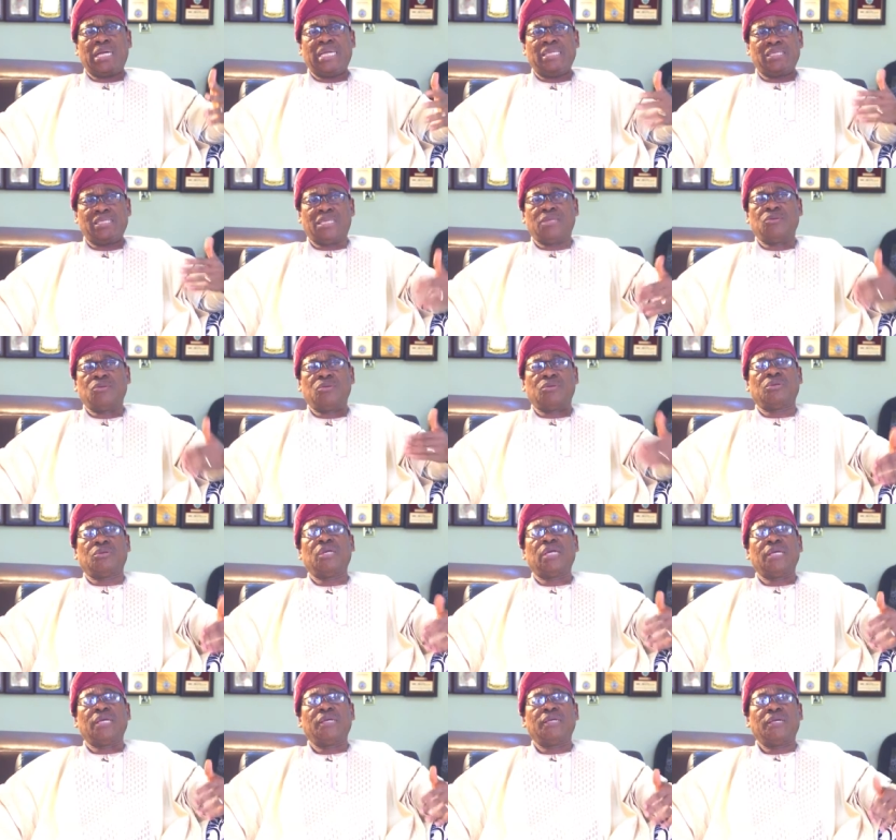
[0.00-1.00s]
I said, look,
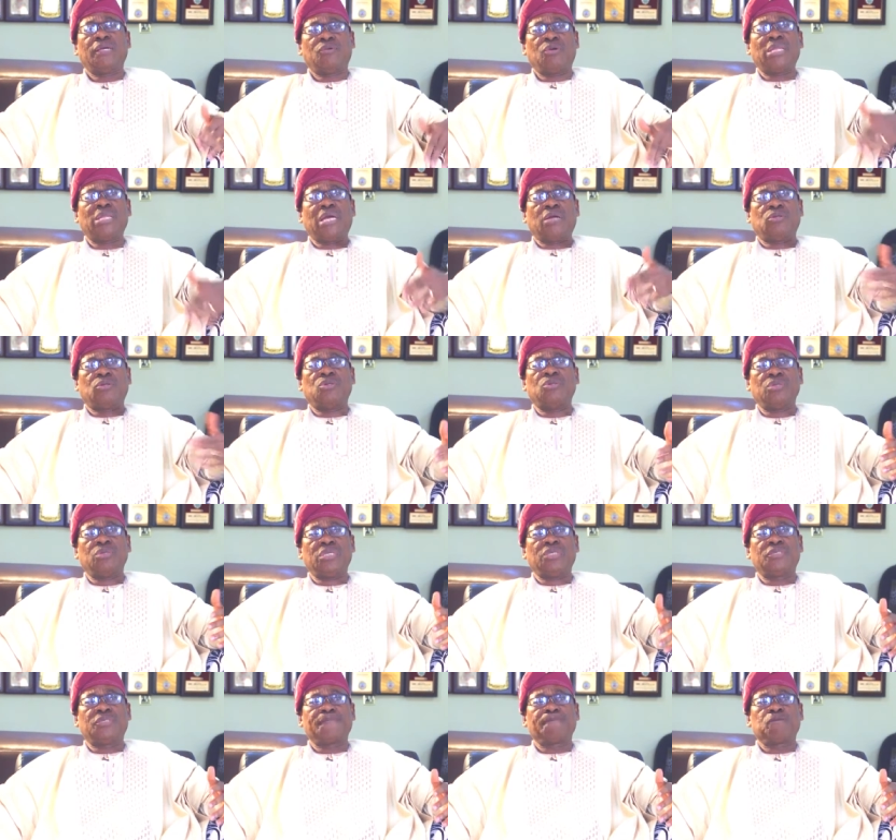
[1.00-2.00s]
what I'll do
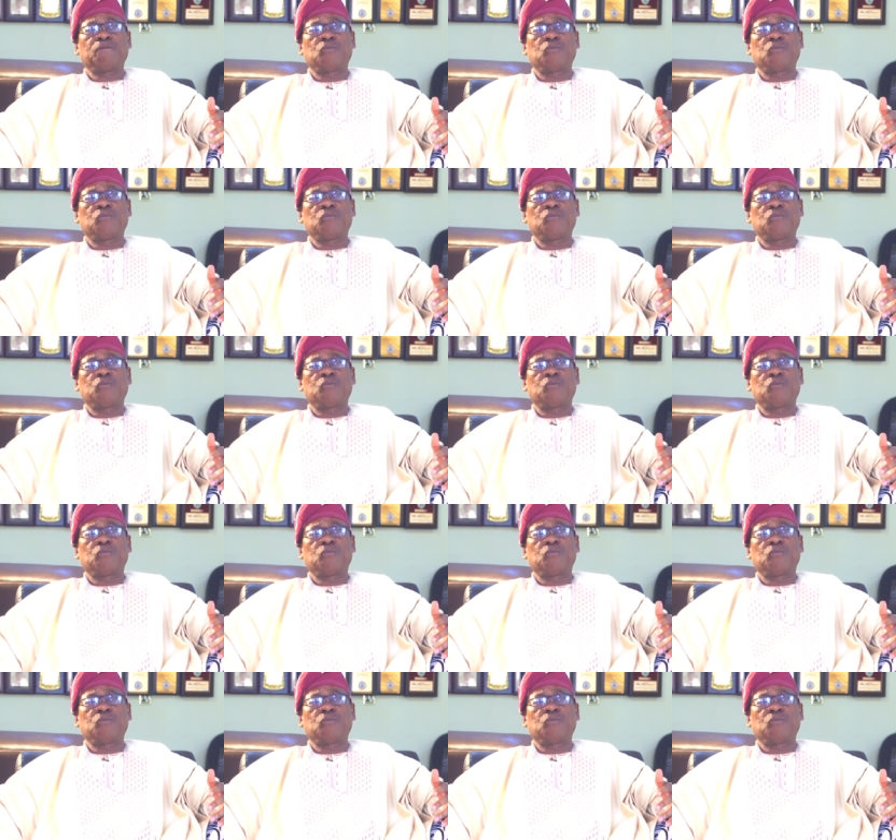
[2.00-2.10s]
is